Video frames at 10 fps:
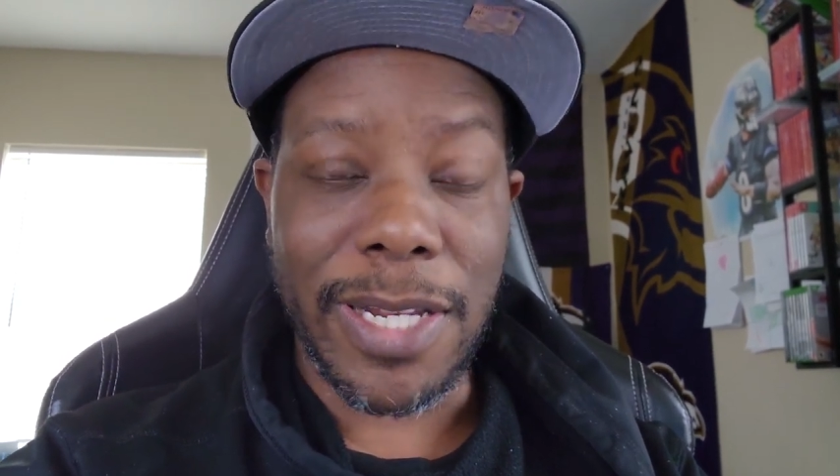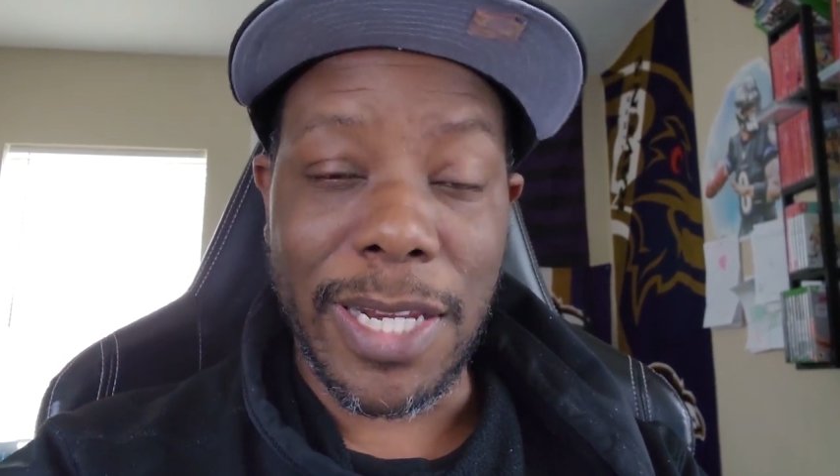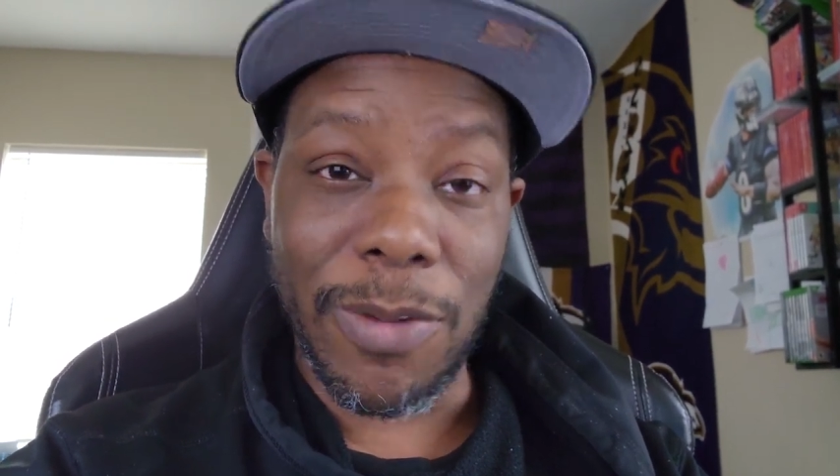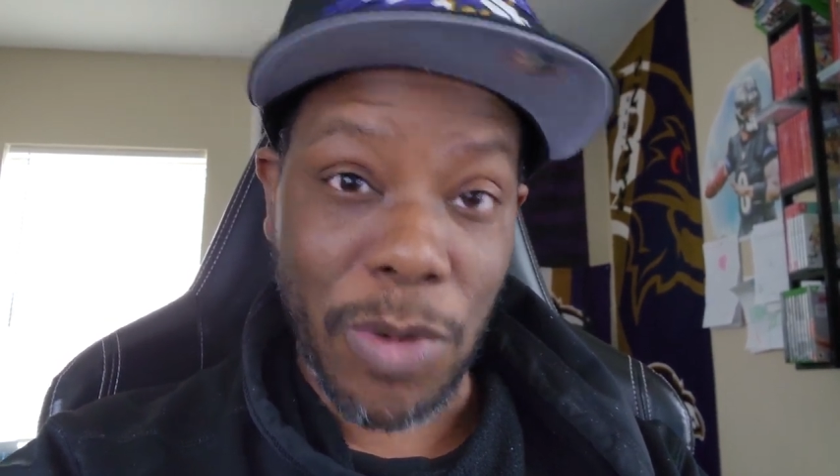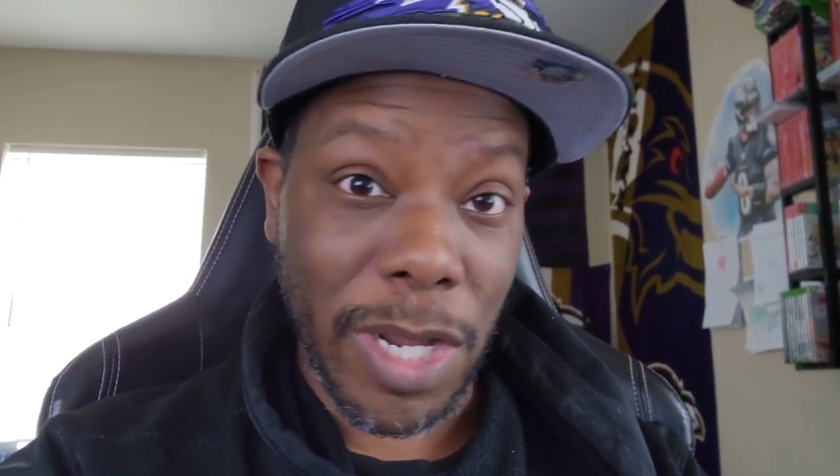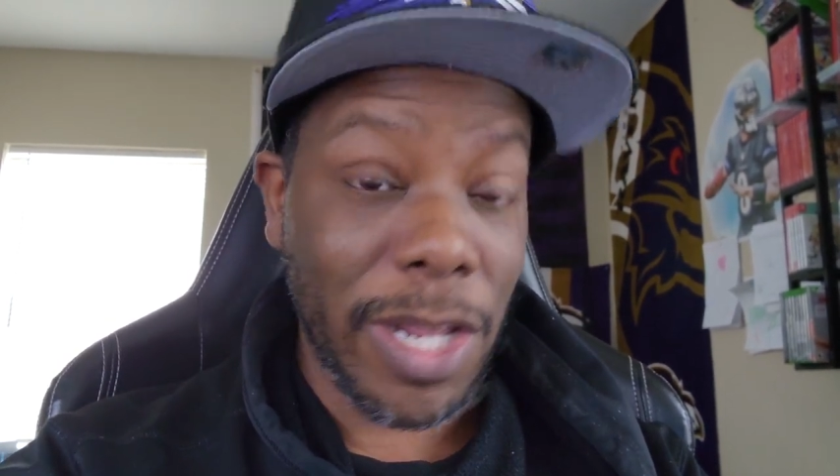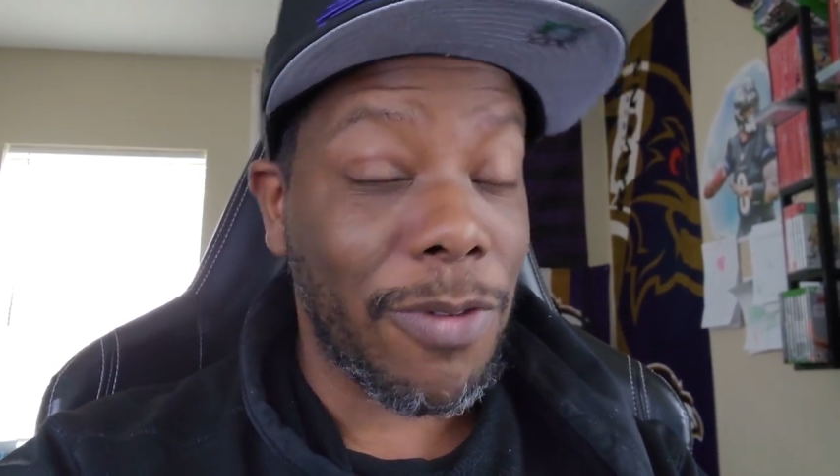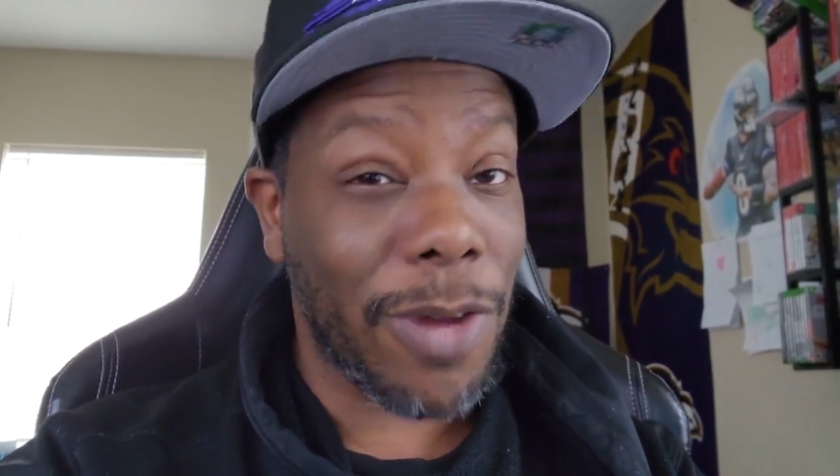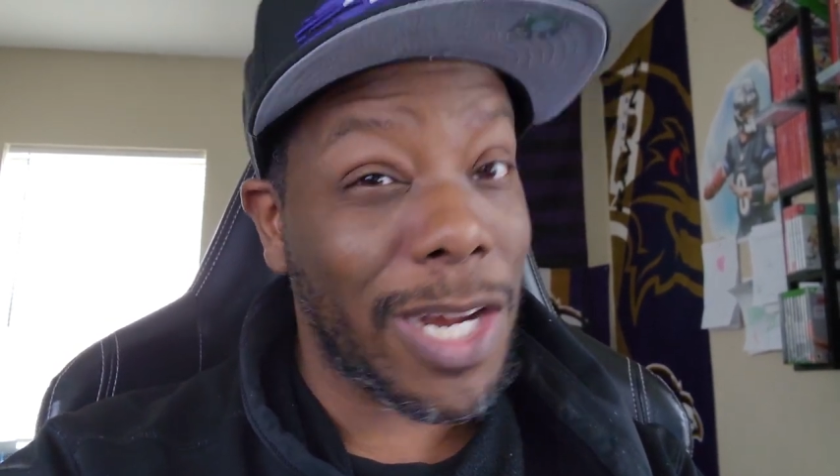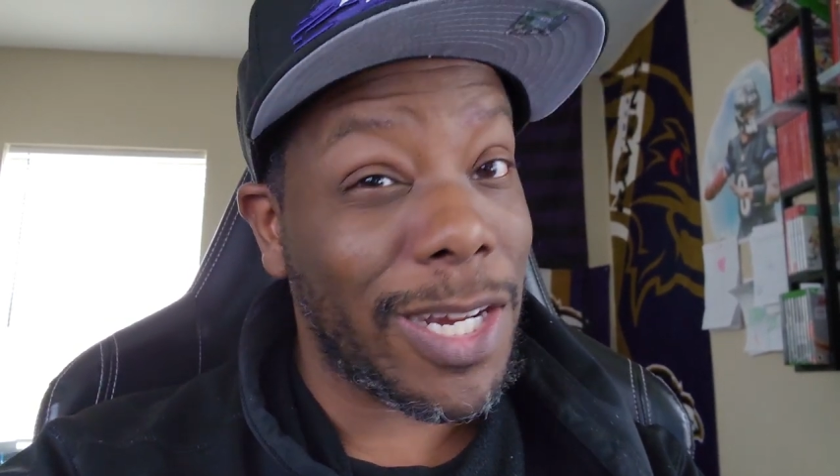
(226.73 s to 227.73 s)
than what
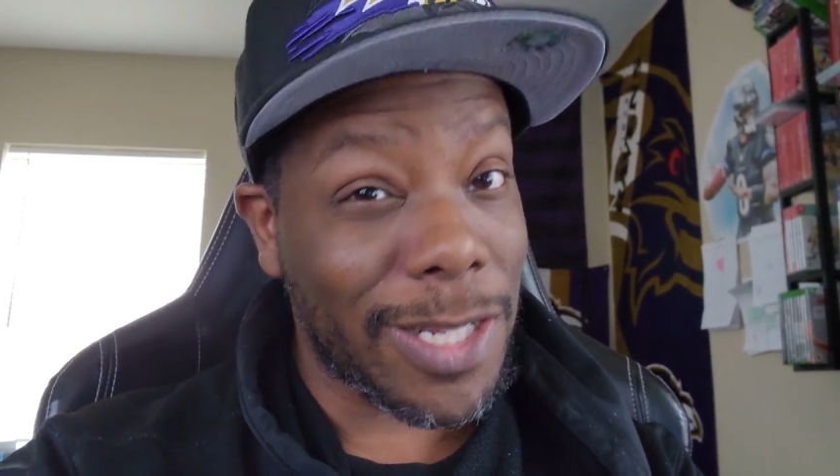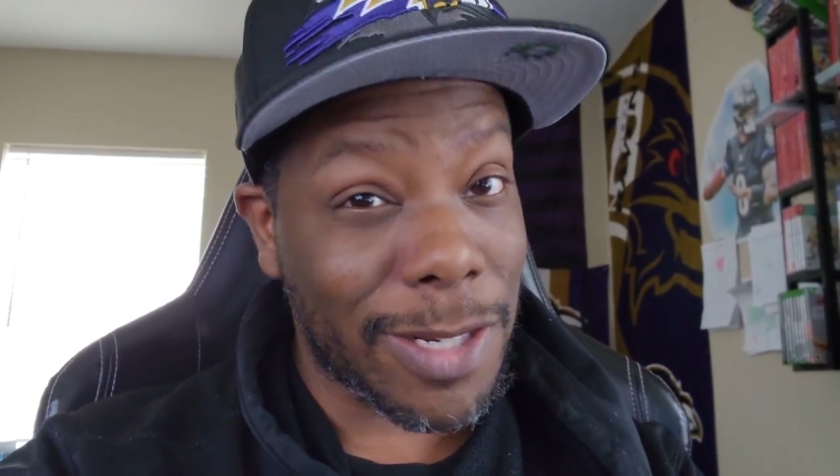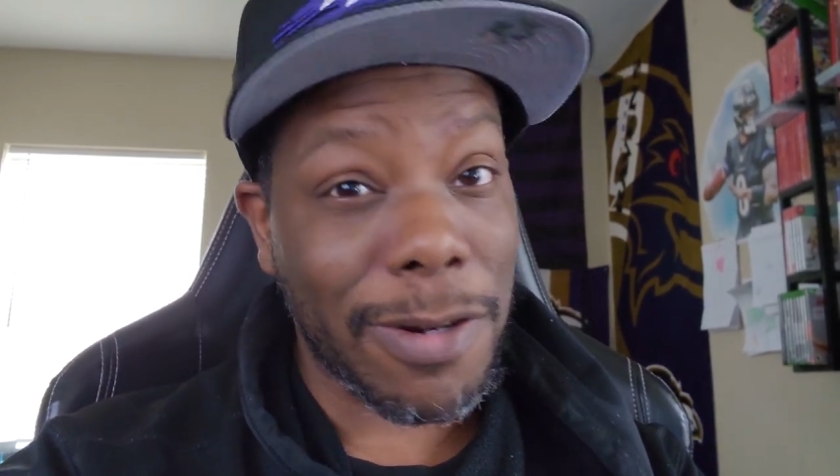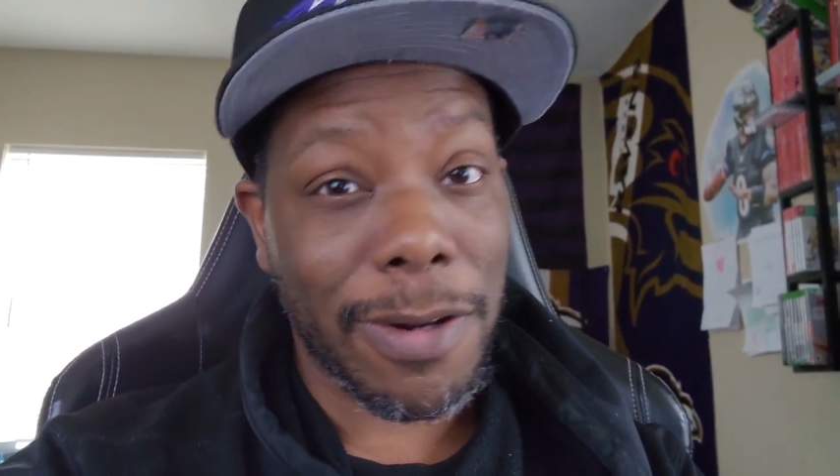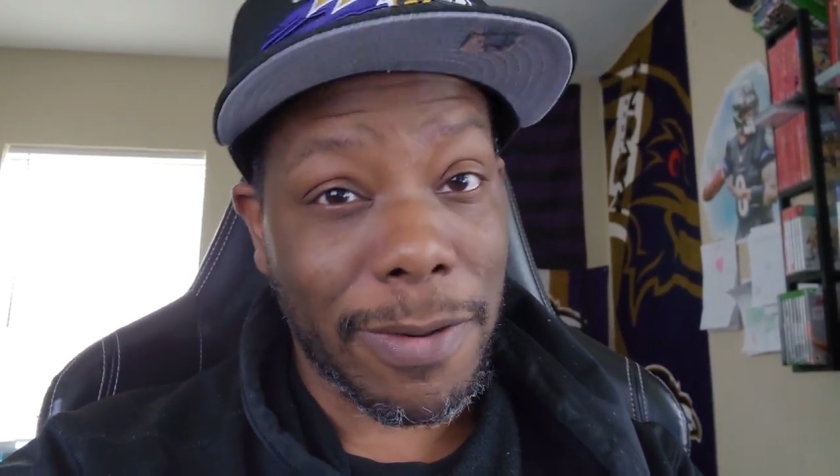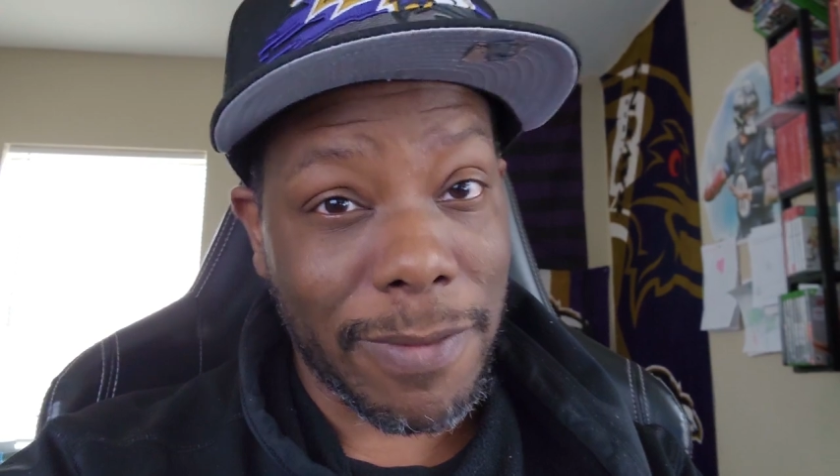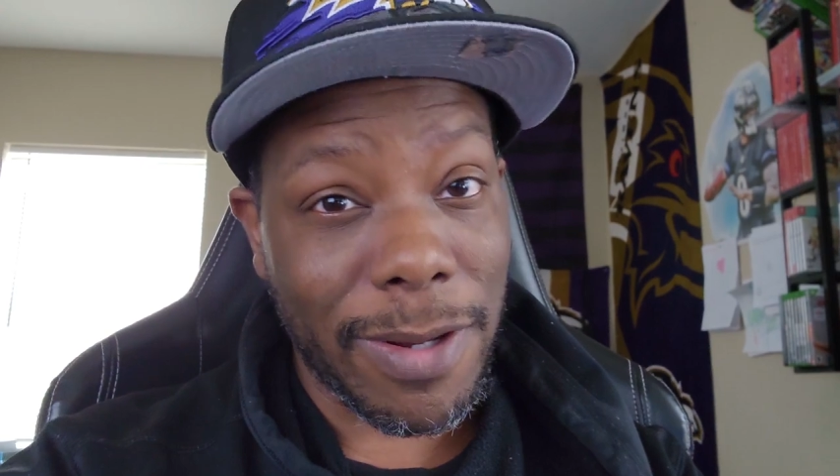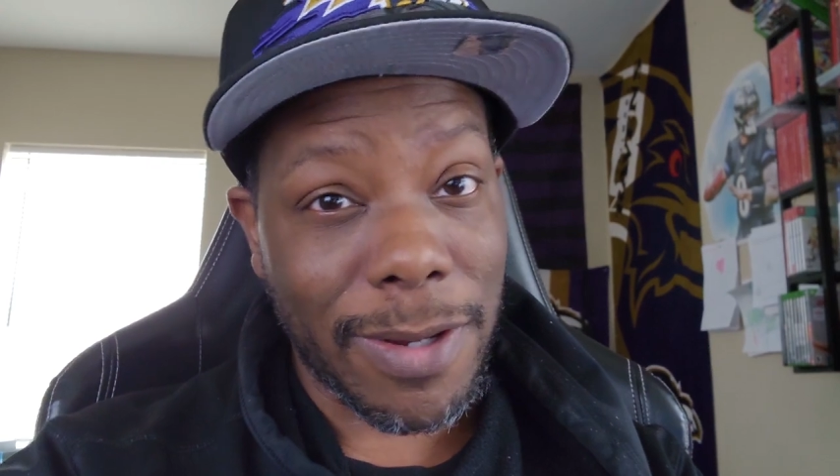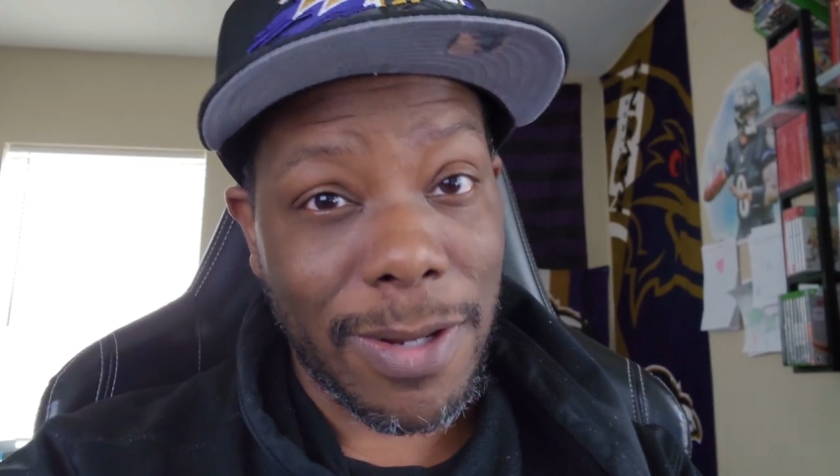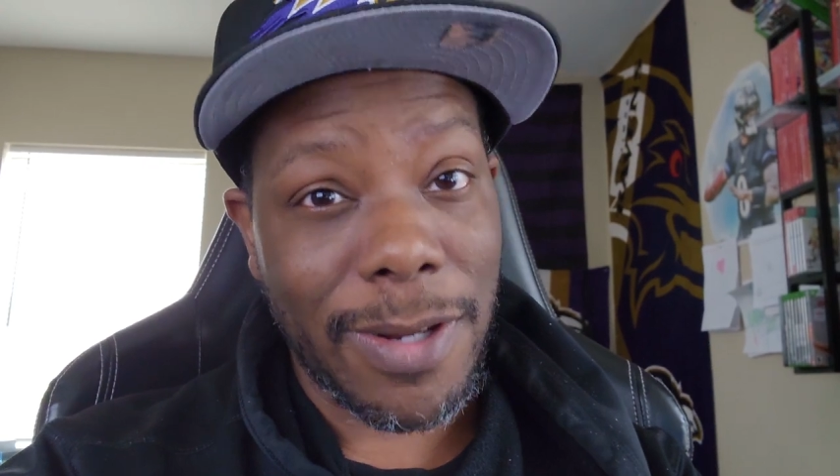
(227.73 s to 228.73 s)
he really deserved.